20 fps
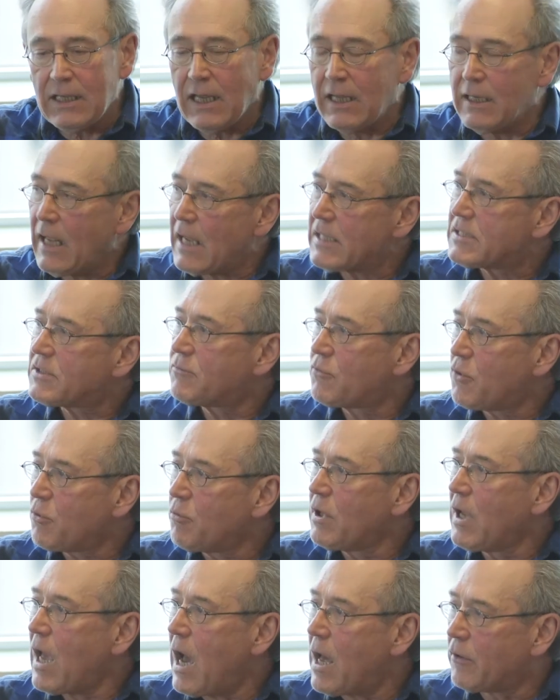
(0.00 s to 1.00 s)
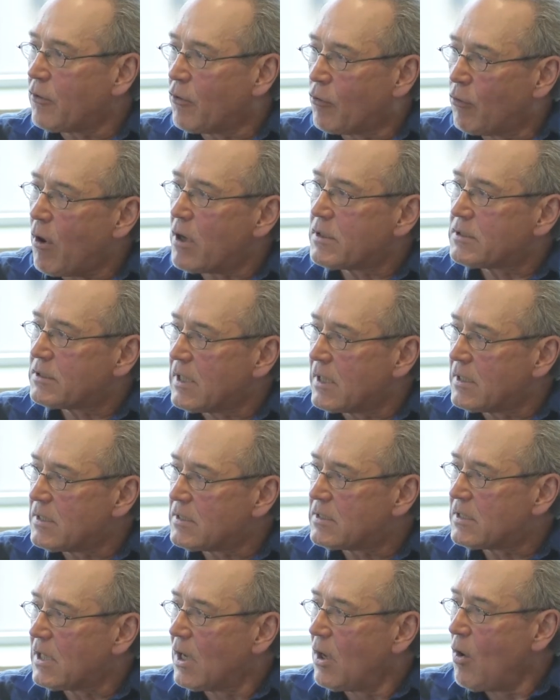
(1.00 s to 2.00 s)
and that's through Jan
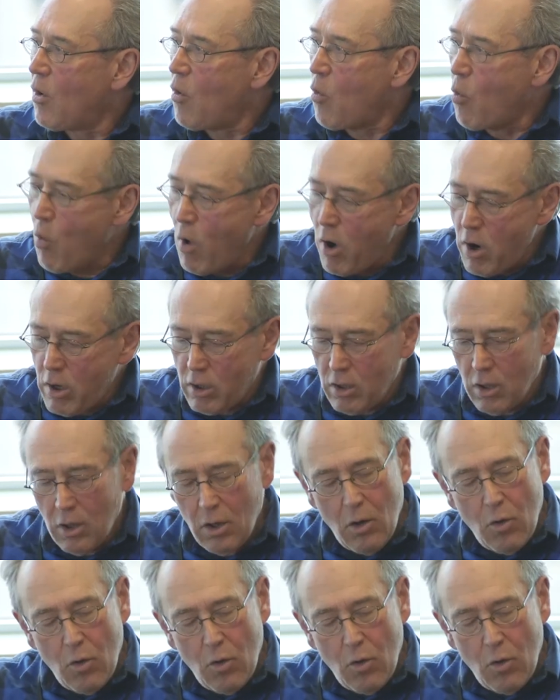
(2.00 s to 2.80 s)
Grossa's work,